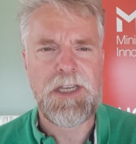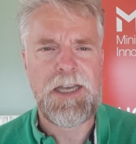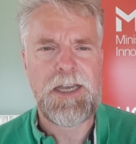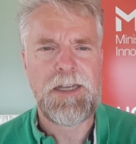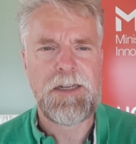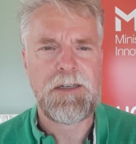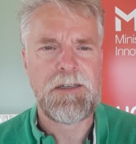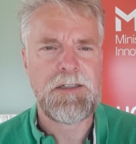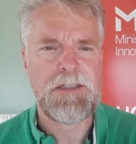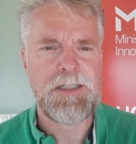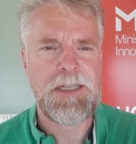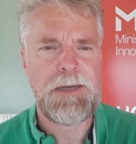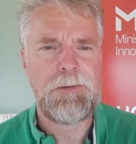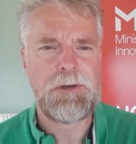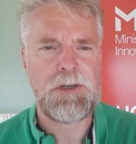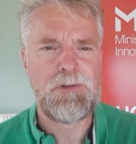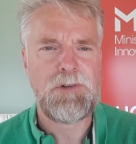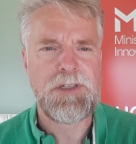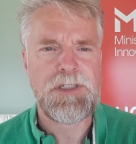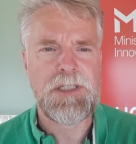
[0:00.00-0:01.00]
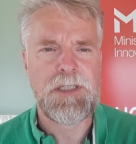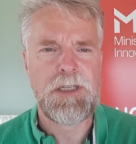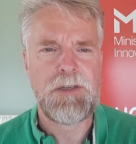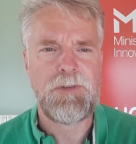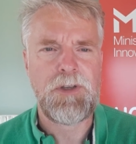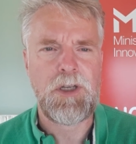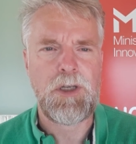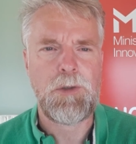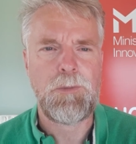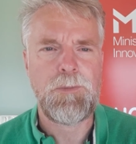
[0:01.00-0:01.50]
and now increasingly of
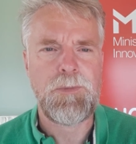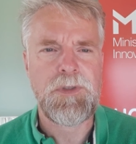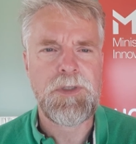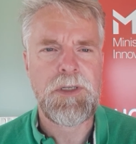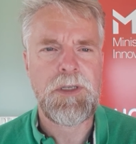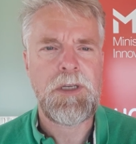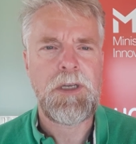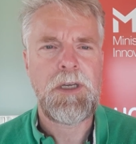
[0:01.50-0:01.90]
homes.